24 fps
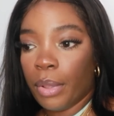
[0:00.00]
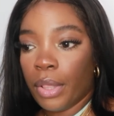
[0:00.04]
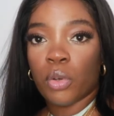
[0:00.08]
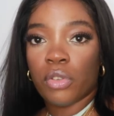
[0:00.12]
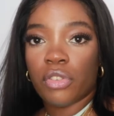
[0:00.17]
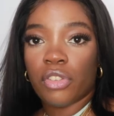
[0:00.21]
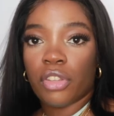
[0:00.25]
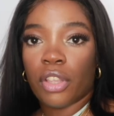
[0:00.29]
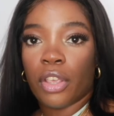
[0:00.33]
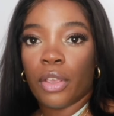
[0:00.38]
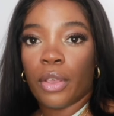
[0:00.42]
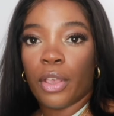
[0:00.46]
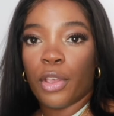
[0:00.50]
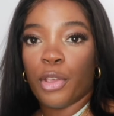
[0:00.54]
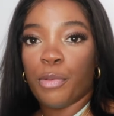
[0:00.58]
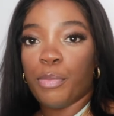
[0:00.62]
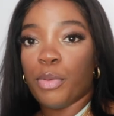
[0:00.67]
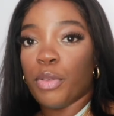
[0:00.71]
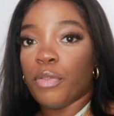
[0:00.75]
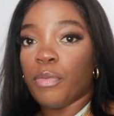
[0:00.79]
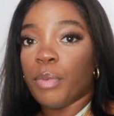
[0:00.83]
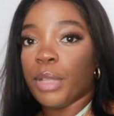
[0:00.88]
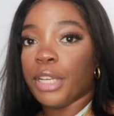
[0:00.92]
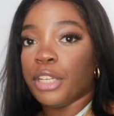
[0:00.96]
Also, I
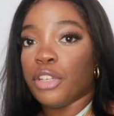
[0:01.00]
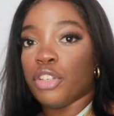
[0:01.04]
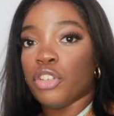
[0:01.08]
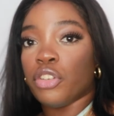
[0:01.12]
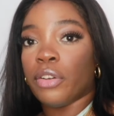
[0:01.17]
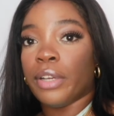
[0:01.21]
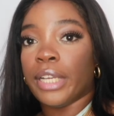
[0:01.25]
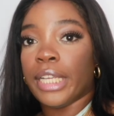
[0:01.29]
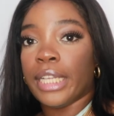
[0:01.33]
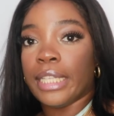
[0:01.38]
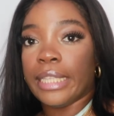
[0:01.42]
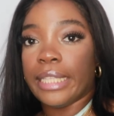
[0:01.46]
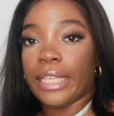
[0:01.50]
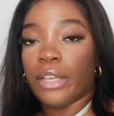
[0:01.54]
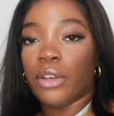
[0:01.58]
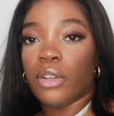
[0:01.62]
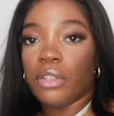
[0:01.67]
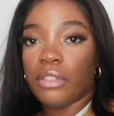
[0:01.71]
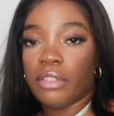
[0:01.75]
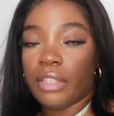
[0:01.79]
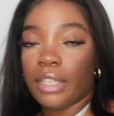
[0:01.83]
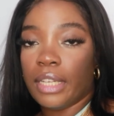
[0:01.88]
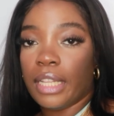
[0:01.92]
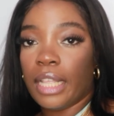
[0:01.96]
hope you've been enjoying the
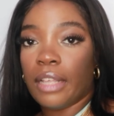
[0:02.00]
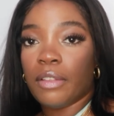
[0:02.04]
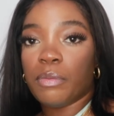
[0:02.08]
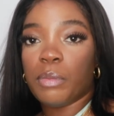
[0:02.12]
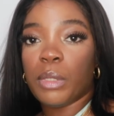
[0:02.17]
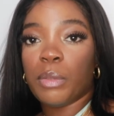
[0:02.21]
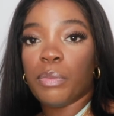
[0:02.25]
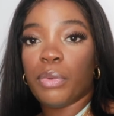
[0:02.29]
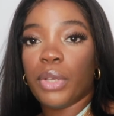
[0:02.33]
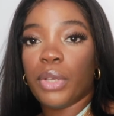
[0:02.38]
content that I've been